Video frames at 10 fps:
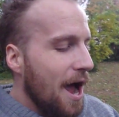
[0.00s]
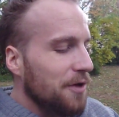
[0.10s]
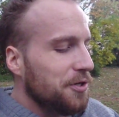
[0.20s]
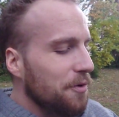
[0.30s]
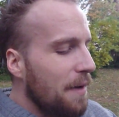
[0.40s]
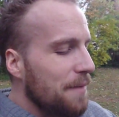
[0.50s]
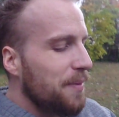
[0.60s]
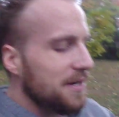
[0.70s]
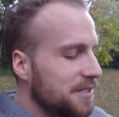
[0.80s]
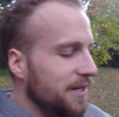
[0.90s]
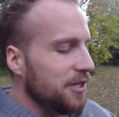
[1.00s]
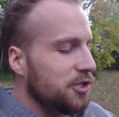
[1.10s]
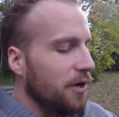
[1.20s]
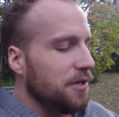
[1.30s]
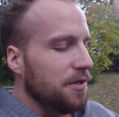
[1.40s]
I'll do my best to get
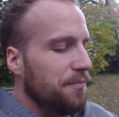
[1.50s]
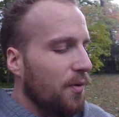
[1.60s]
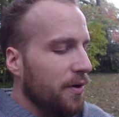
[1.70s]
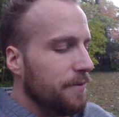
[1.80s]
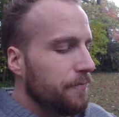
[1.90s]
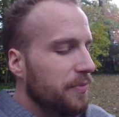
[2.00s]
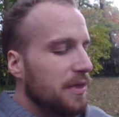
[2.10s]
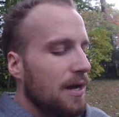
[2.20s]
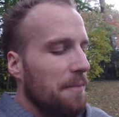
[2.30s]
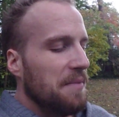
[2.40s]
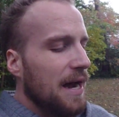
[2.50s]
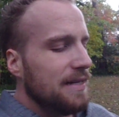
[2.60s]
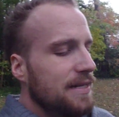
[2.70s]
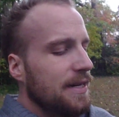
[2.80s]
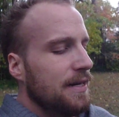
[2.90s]
straight to the point. I'm
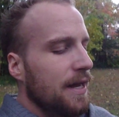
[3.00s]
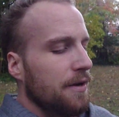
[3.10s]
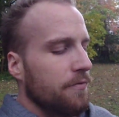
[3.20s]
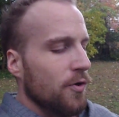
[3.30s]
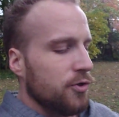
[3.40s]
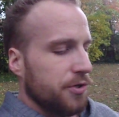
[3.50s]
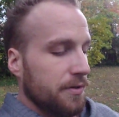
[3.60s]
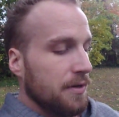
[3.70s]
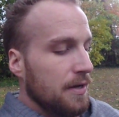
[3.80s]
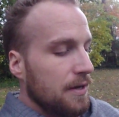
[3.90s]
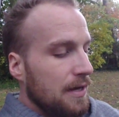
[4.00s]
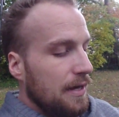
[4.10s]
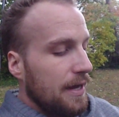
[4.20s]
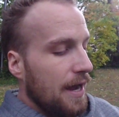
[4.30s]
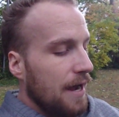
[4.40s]
19 and a virgin.
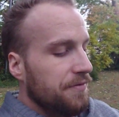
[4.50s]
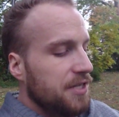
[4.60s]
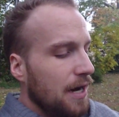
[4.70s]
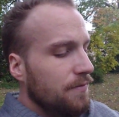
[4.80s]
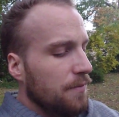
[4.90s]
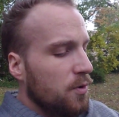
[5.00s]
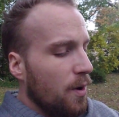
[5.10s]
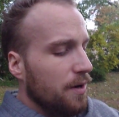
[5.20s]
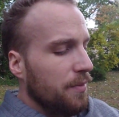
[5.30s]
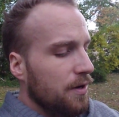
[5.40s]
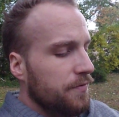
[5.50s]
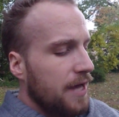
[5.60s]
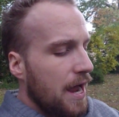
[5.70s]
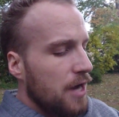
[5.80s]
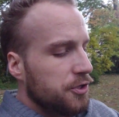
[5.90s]
I have saved up quite a bit of
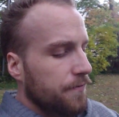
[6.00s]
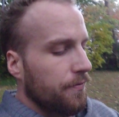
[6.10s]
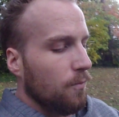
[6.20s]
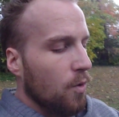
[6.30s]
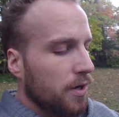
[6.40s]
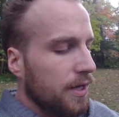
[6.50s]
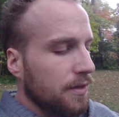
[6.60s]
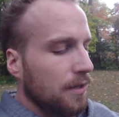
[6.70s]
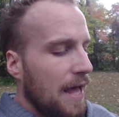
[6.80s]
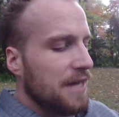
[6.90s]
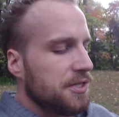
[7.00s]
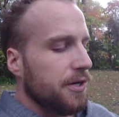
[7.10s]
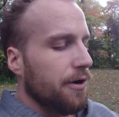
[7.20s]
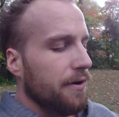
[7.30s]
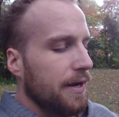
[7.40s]
cash from working the last
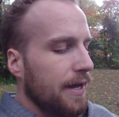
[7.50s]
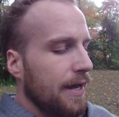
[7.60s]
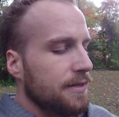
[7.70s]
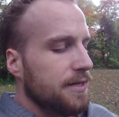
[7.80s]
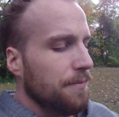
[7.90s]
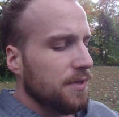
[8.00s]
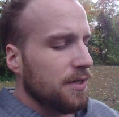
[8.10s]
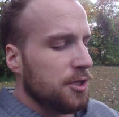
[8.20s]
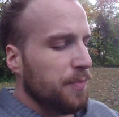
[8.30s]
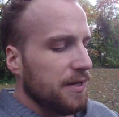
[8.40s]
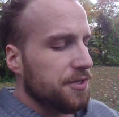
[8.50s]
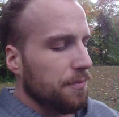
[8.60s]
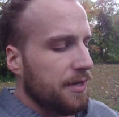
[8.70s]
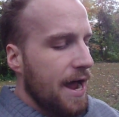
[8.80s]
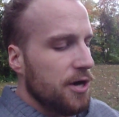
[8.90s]
year and tempted to spend
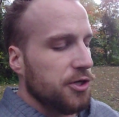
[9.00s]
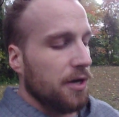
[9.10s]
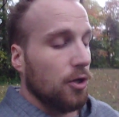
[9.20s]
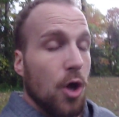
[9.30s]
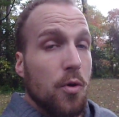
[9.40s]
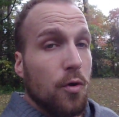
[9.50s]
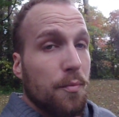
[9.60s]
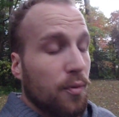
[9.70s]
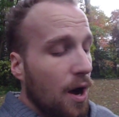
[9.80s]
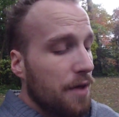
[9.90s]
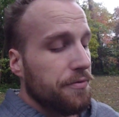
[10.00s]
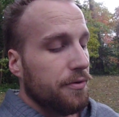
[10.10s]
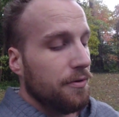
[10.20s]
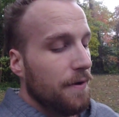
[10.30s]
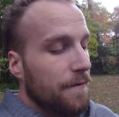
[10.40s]
some cash at a local
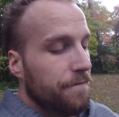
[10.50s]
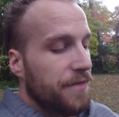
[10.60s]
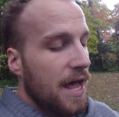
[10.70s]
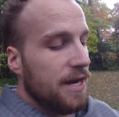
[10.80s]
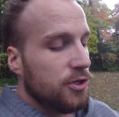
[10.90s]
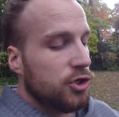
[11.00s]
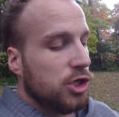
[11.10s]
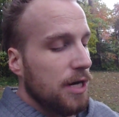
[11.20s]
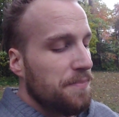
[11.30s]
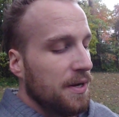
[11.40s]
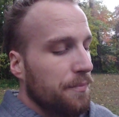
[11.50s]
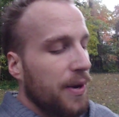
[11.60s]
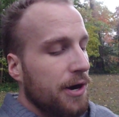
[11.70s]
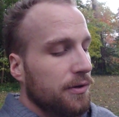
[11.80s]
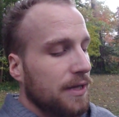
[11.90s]
brothel that is cheap and
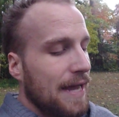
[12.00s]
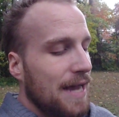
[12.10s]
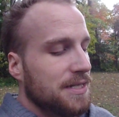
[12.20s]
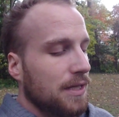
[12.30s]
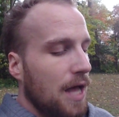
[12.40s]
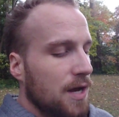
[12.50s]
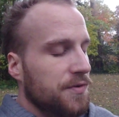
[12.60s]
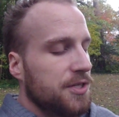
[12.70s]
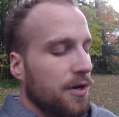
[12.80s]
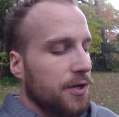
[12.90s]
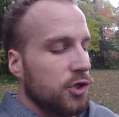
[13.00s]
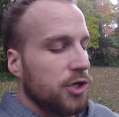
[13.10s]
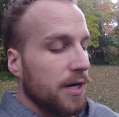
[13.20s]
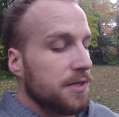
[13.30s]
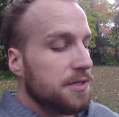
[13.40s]
apparently has a lot of stunning
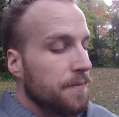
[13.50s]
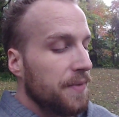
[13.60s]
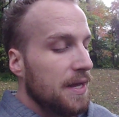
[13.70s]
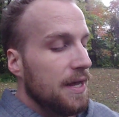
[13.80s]
chicks.